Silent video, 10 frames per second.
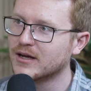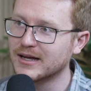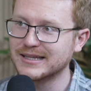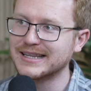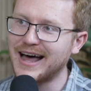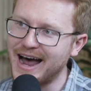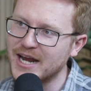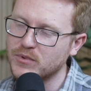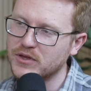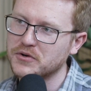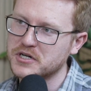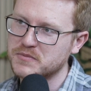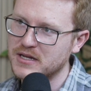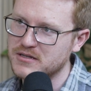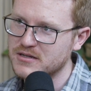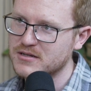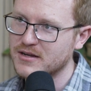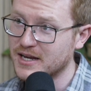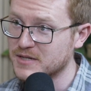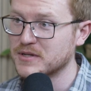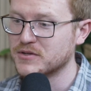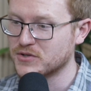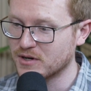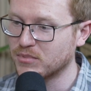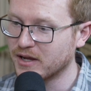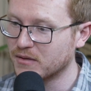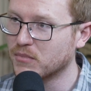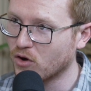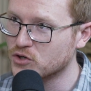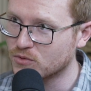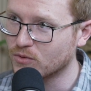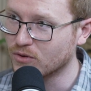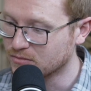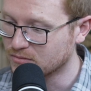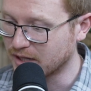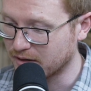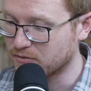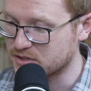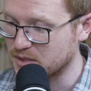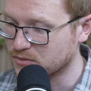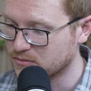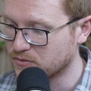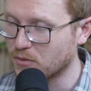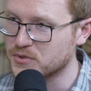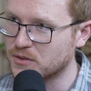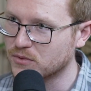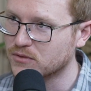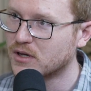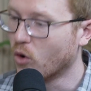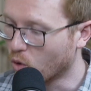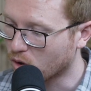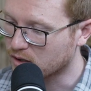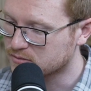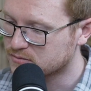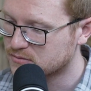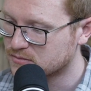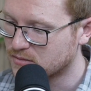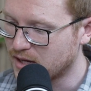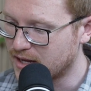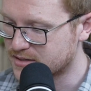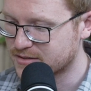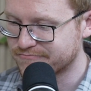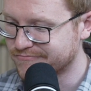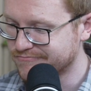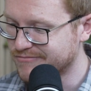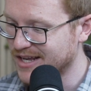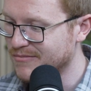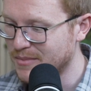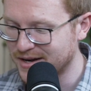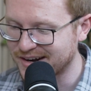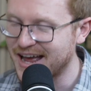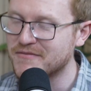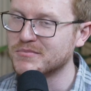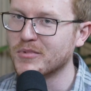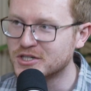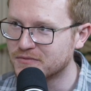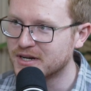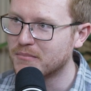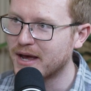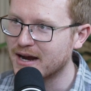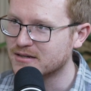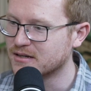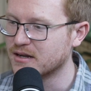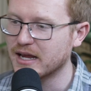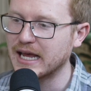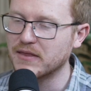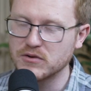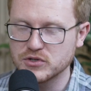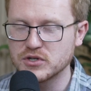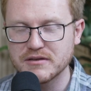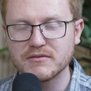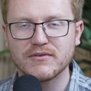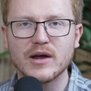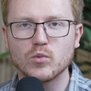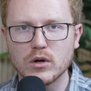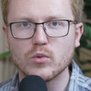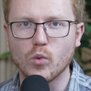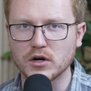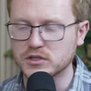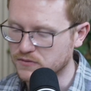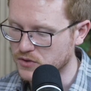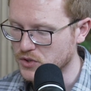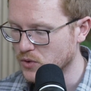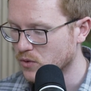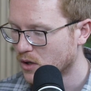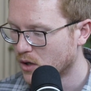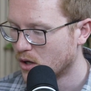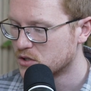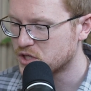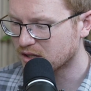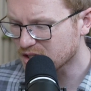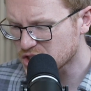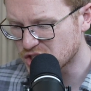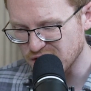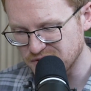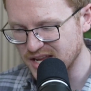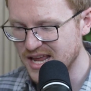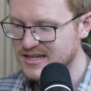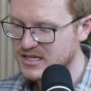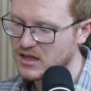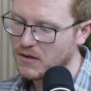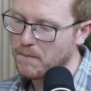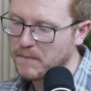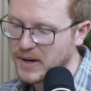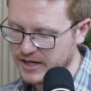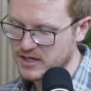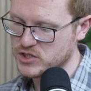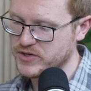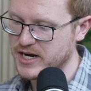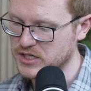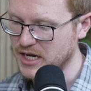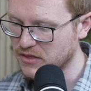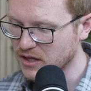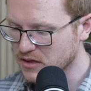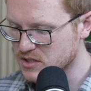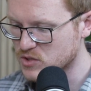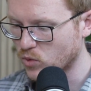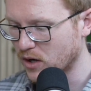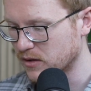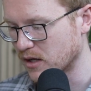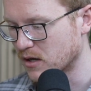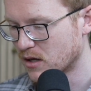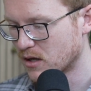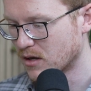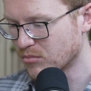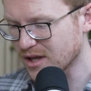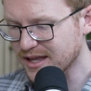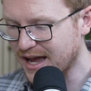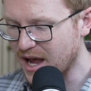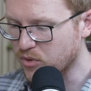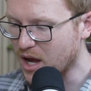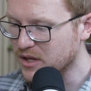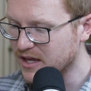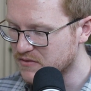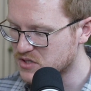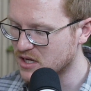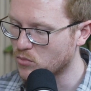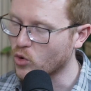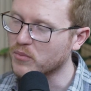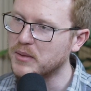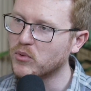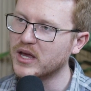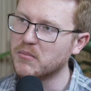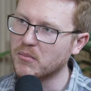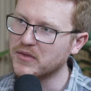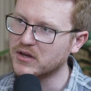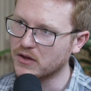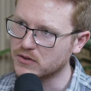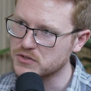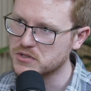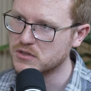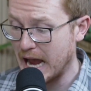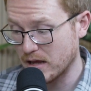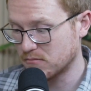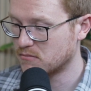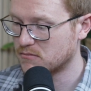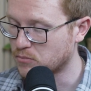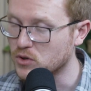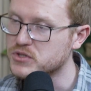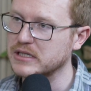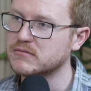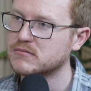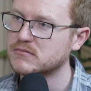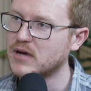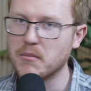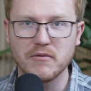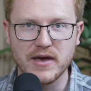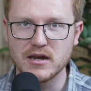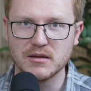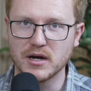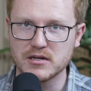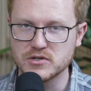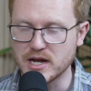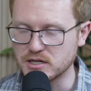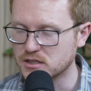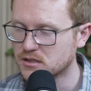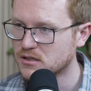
aligned with your expenses, and expenses are going to play a larger role, like, for example, the 4% rule. Or it's going to maybe not have as much of an impact. And again, you just have to find what works for you. Jake, let's shift into the bucket strategy. I think this is one that I probably have seen more people implement than others. I'm a fan of the bucket strategy,